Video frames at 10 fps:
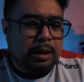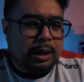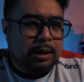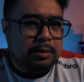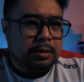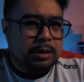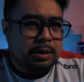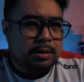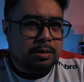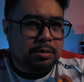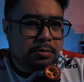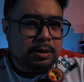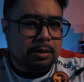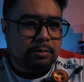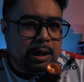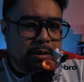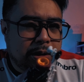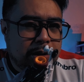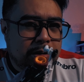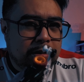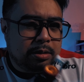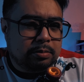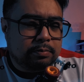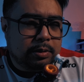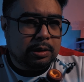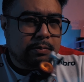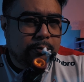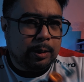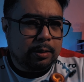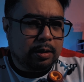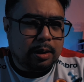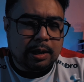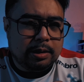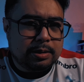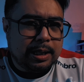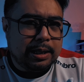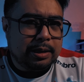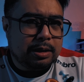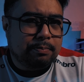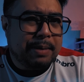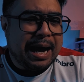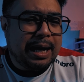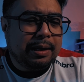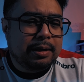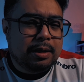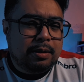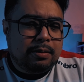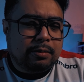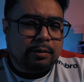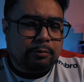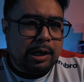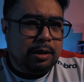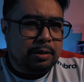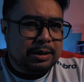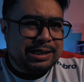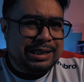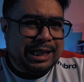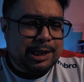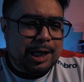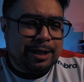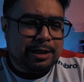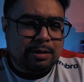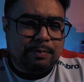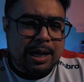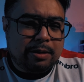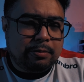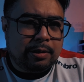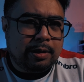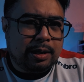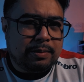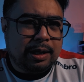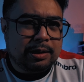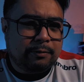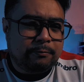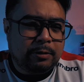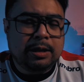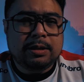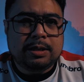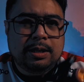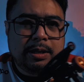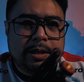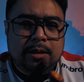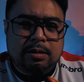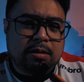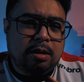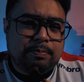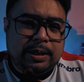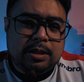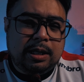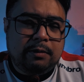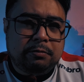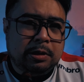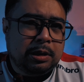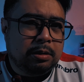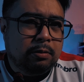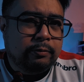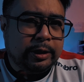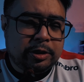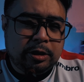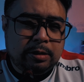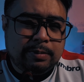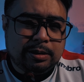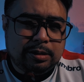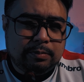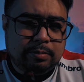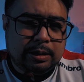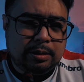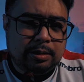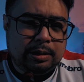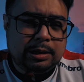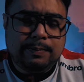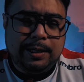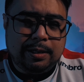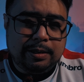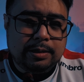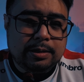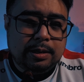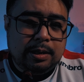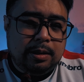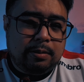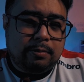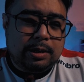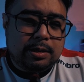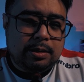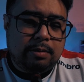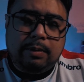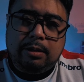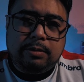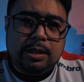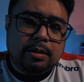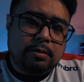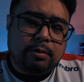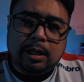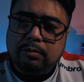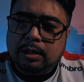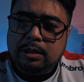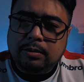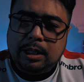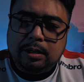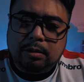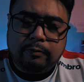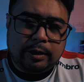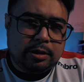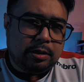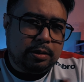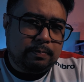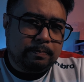I could just use a regular, regular hard tire at the back, or a regular slick tire at the back or at the front to compensate for the low friction. But let's be honest. What's the main reason why we're using low friction?